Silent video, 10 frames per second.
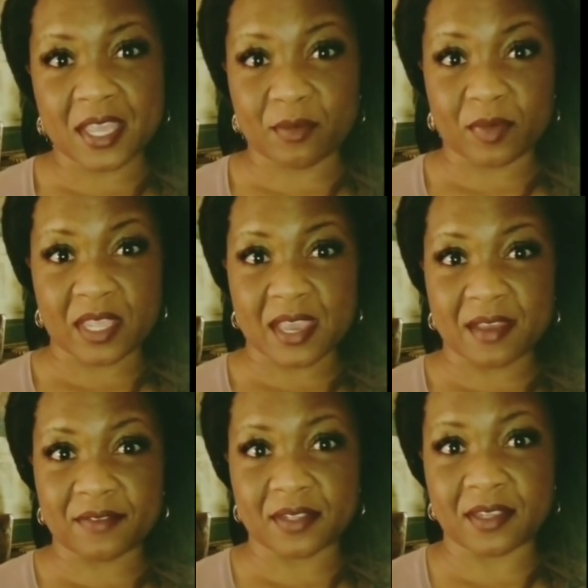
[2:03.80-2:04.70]
and we
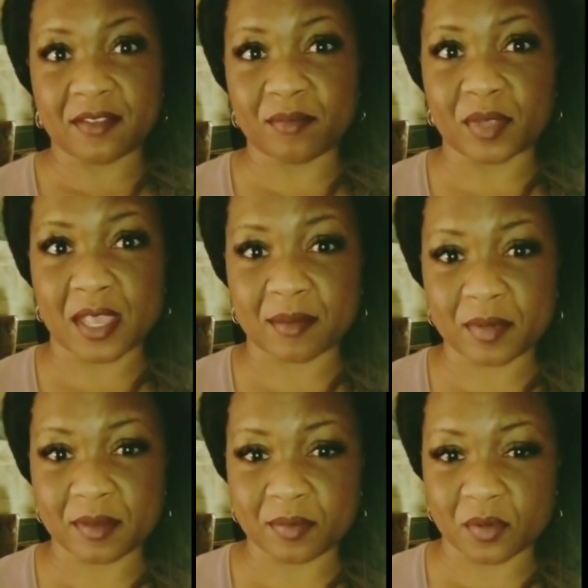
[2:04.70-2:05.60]
have to give black
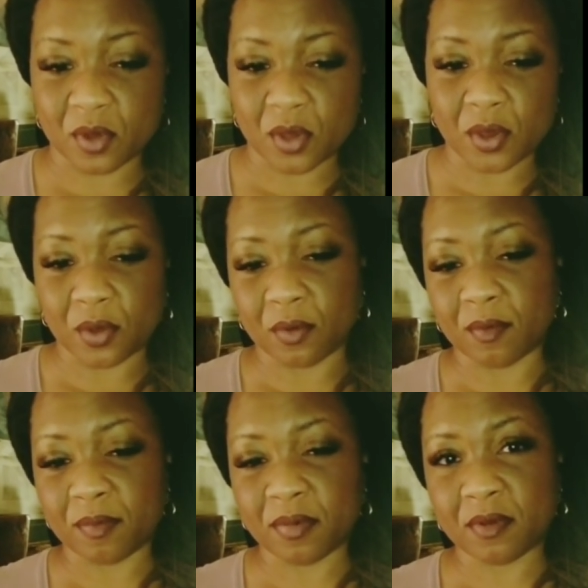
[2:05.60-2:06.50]
people
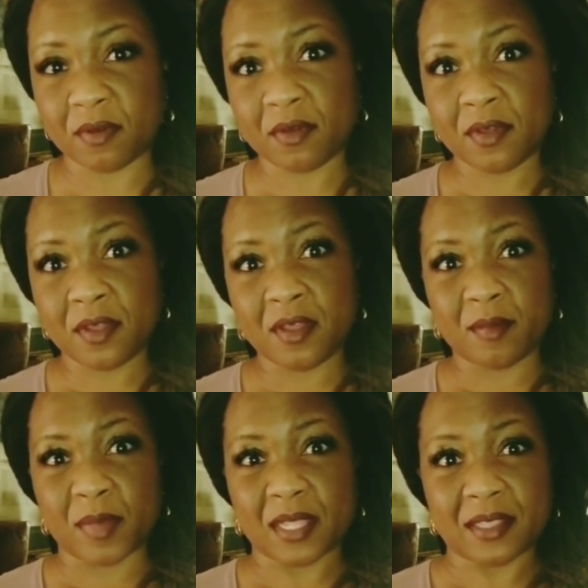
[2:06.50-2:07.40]
hope
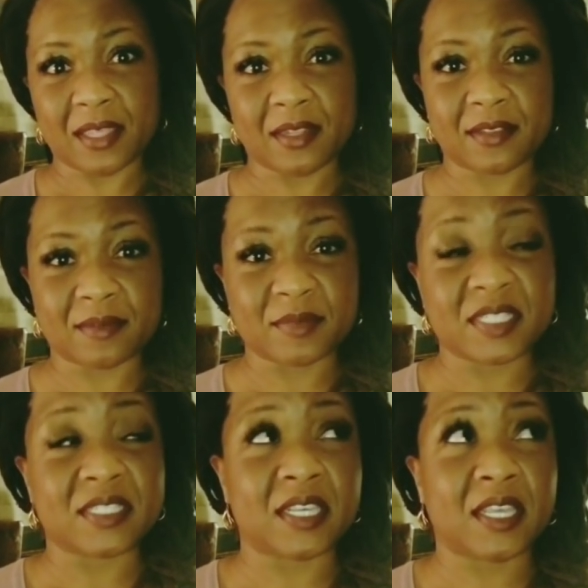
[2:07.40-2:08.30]
by letting them
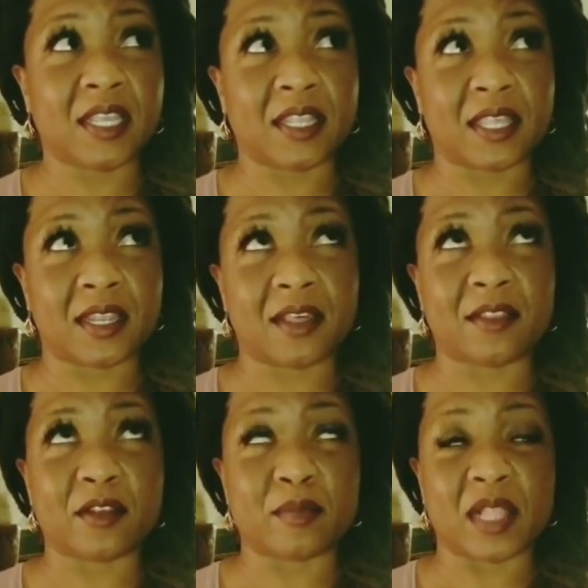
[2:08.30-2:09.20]
see that
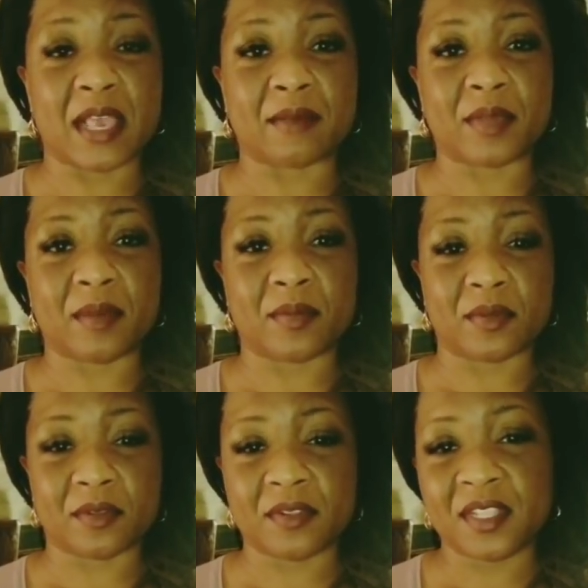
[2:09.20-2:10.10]
other black
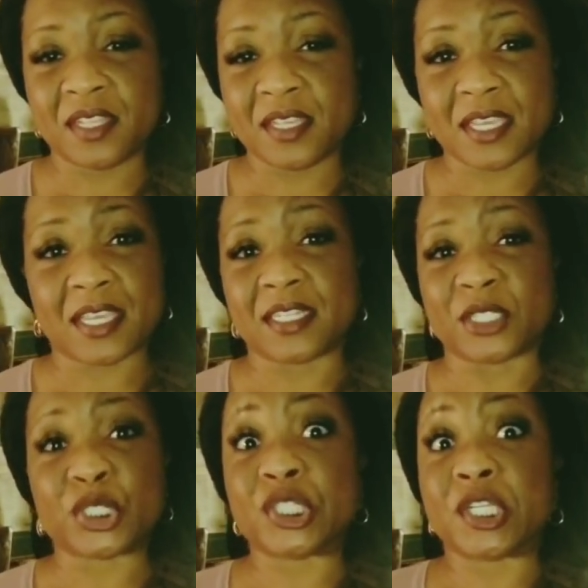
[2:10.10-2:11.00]
people can
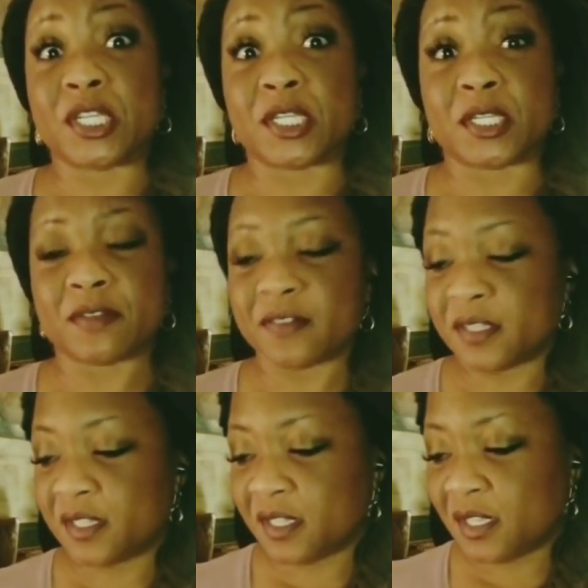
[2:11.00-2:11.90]
achieve.
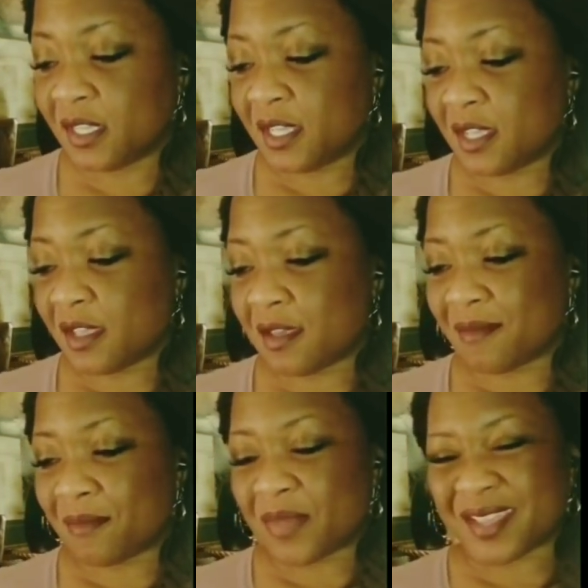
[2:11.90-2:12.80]

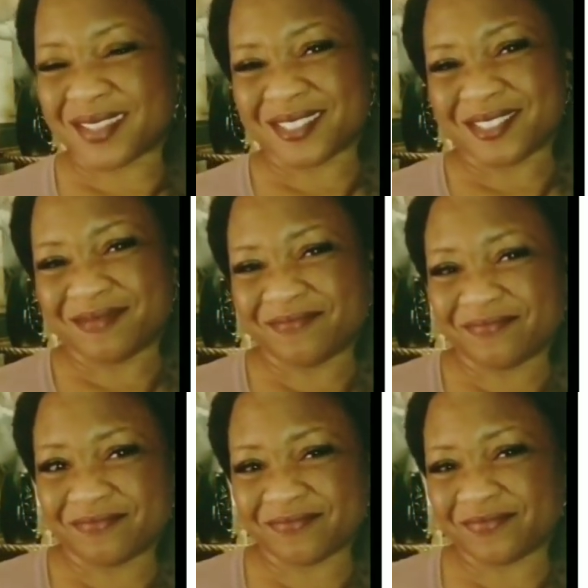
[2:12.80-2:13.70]
But
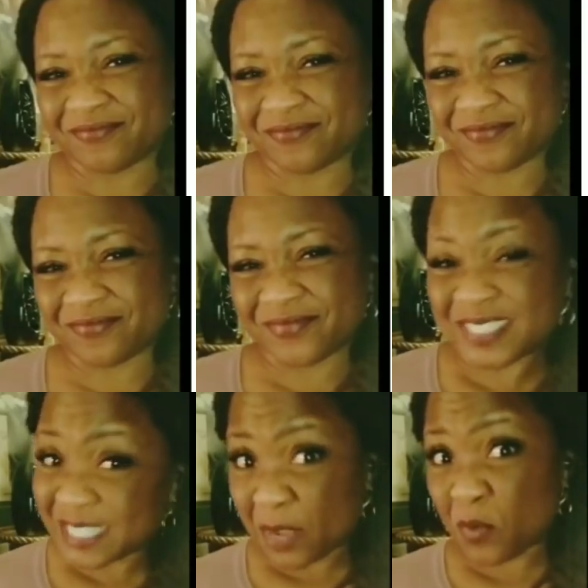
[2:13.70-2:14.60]

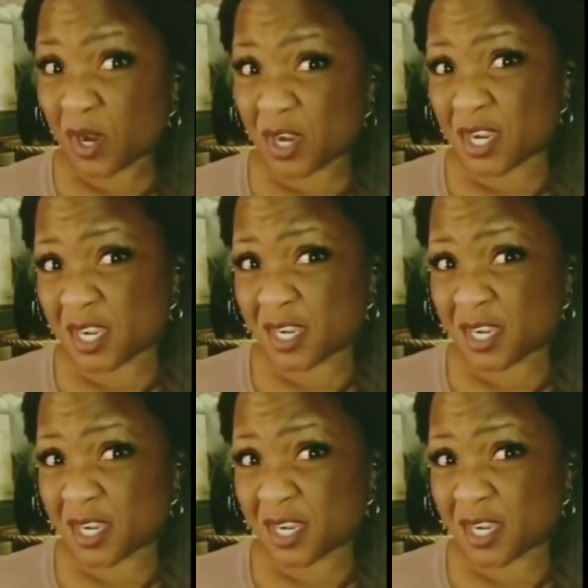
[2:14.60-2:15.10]
does that work?